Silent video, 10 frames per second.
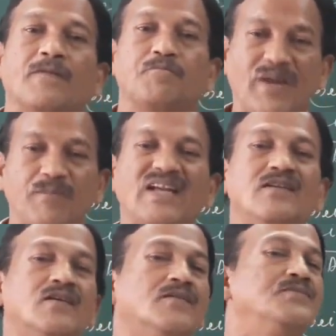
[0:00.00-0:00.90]

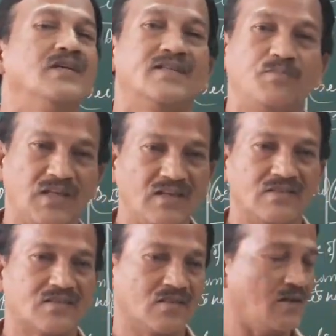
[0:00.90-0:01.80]
payment of the
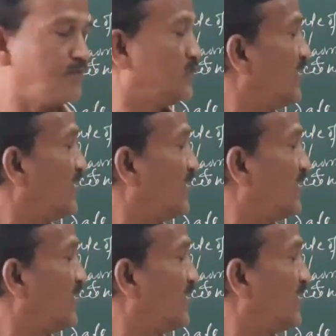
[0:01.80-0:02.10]
bills or